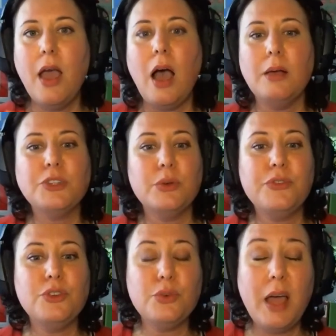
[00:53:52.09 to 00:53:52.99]
Um, so if
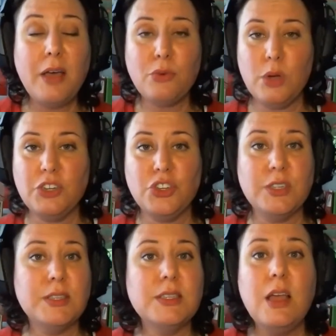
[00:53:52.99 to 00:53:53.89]
you do have
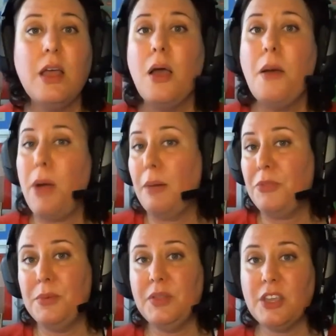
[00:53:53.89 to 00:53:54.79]
questions, pop
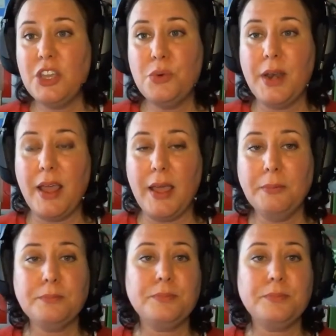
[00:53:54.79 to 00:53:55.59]
them in the Q&A.